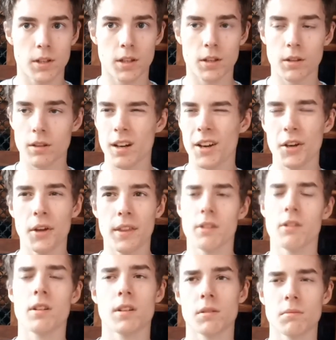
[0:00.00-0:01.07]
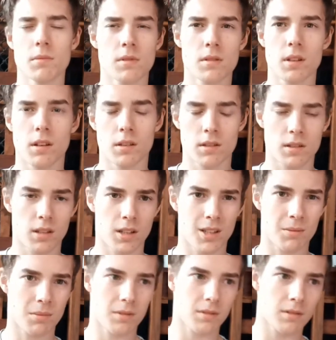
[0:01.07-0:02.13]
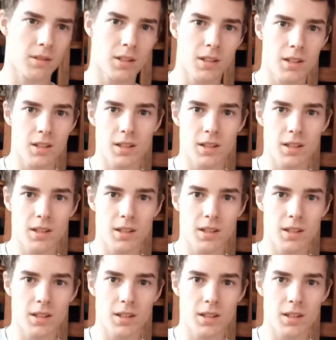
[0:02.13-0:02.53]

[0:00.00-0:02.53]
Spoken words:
You know, I know there are certain types,